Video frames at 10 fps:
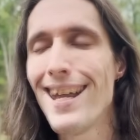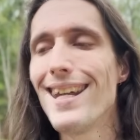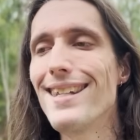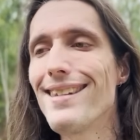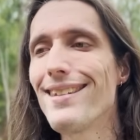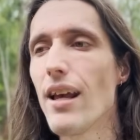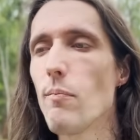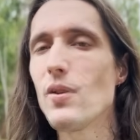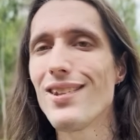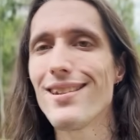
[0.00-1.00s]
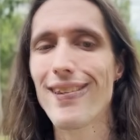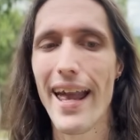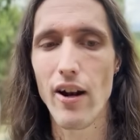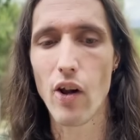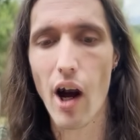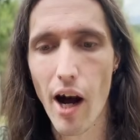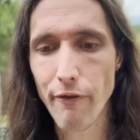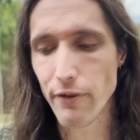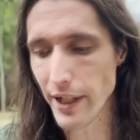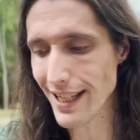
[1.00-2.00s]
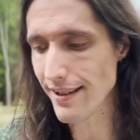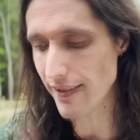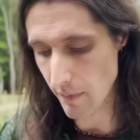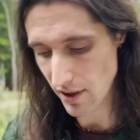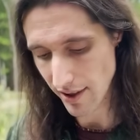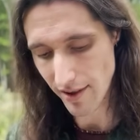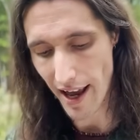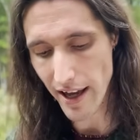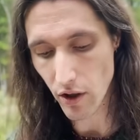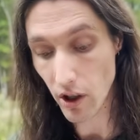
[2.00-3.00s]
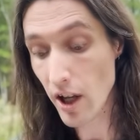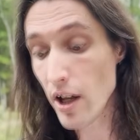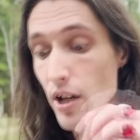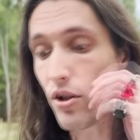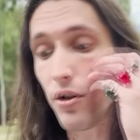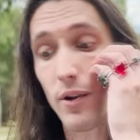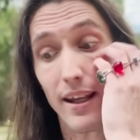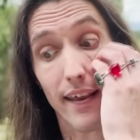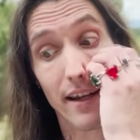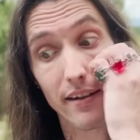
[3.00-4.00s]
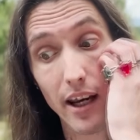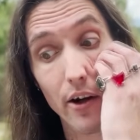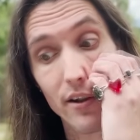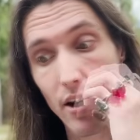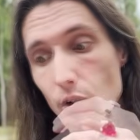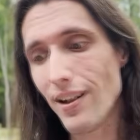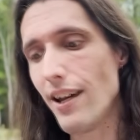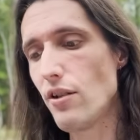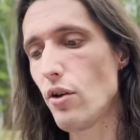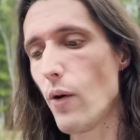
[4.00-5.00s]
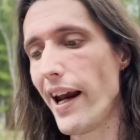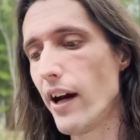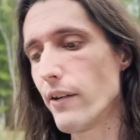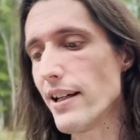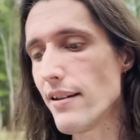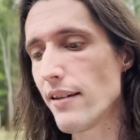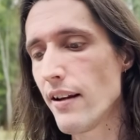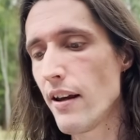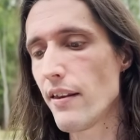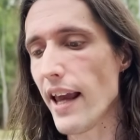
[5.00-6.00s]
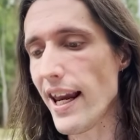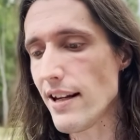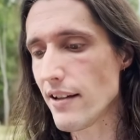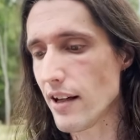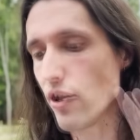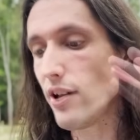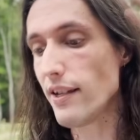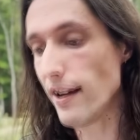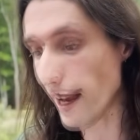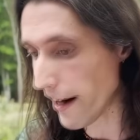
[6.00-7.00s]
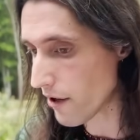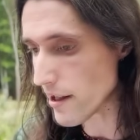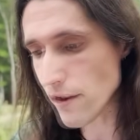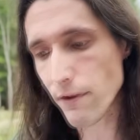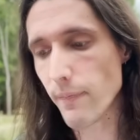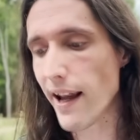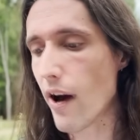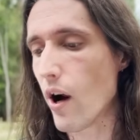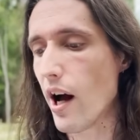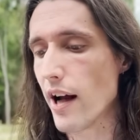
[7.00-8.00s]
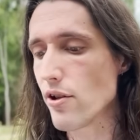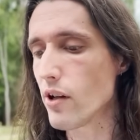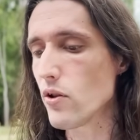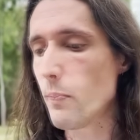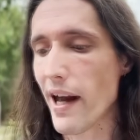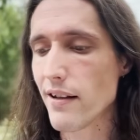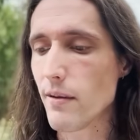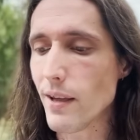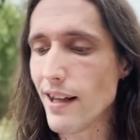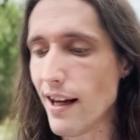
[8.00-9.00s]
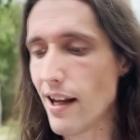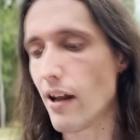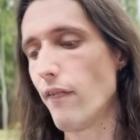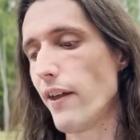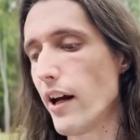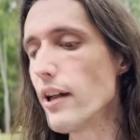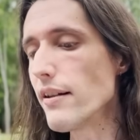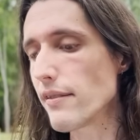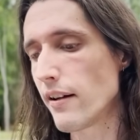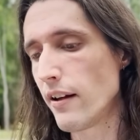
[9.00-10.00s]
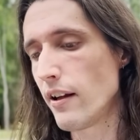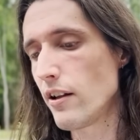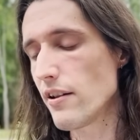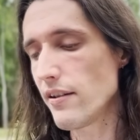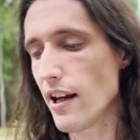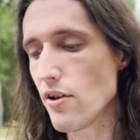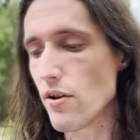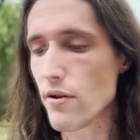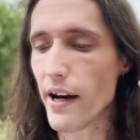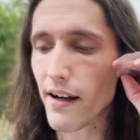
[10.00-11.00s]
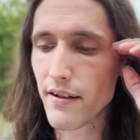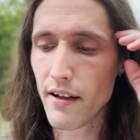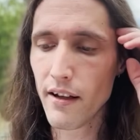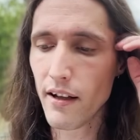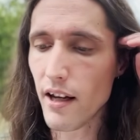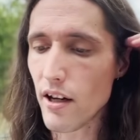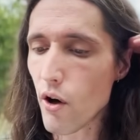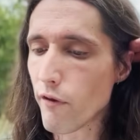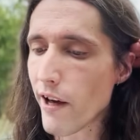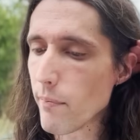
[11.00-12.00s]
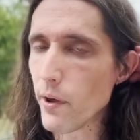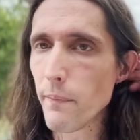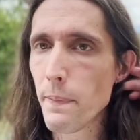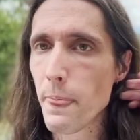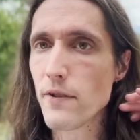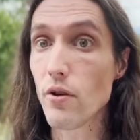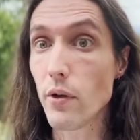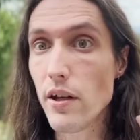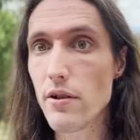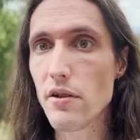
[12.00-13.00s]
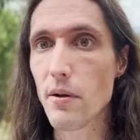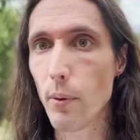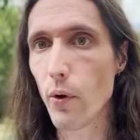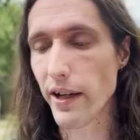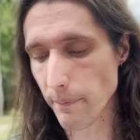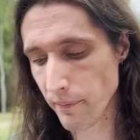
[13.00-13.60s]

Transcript: in some societal offering, in some societal duty. Then Ceres goes into Aries, the 18th. She's in Aries from now on. She goes back to the beginning of Aries to station direct in November. So here's the point.